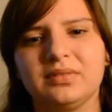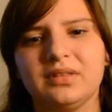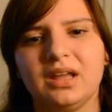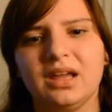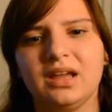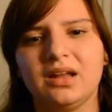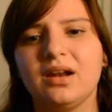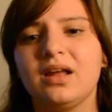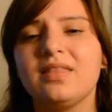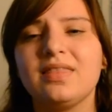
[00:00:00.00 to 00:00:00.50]

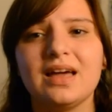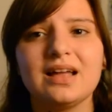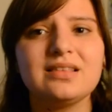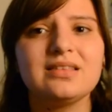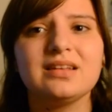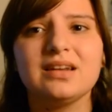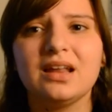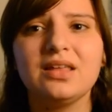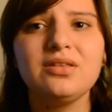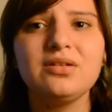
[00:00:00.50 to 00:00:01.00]
And that's
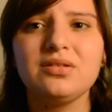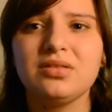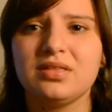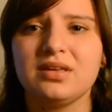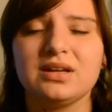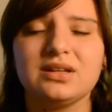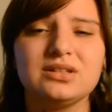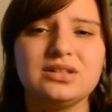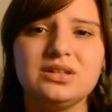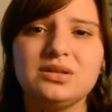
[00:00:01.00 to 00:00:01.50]
another
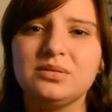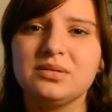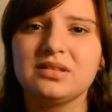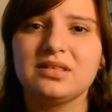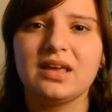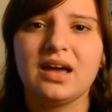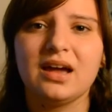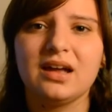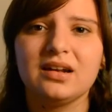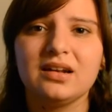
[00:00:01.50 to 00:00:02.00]
thing too, is
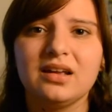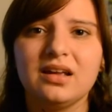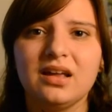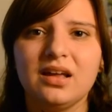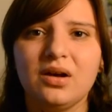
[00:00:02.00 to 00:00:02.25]
that